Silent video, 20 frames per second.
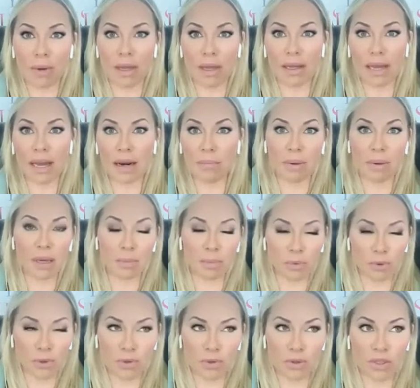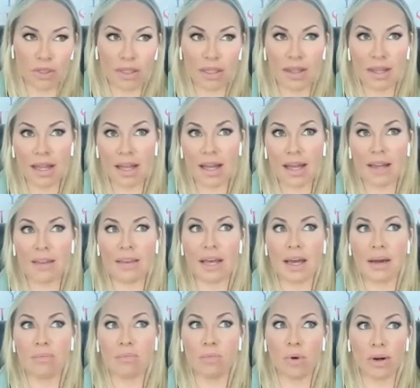I had a paper route, and then
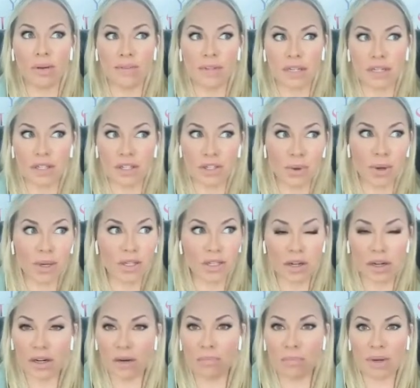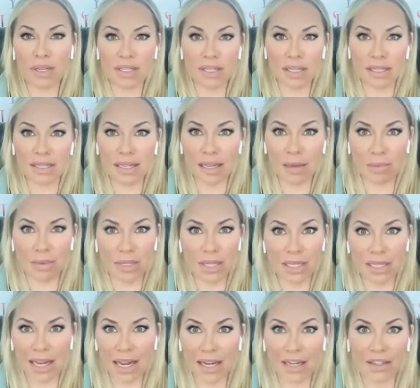that morphed into, I started bussing tables
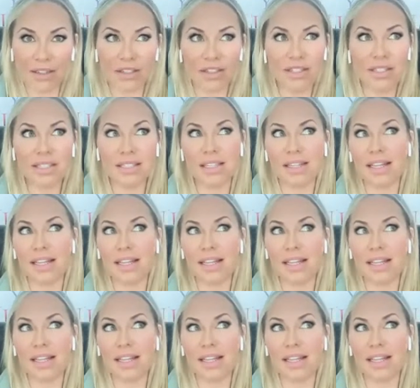at diners.